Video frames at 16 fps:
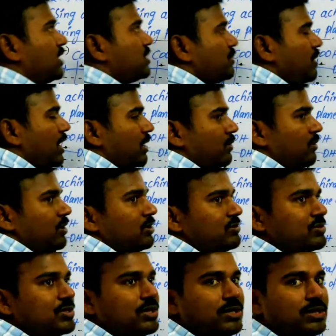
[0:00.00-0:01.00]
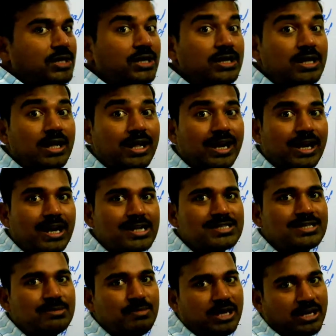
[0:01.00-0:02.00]
we are going to see the
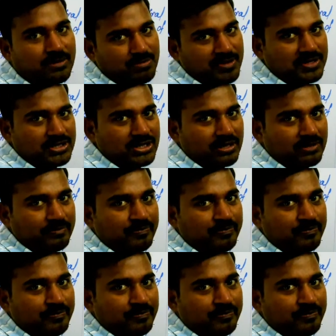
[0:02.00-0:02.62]
racemic mixture.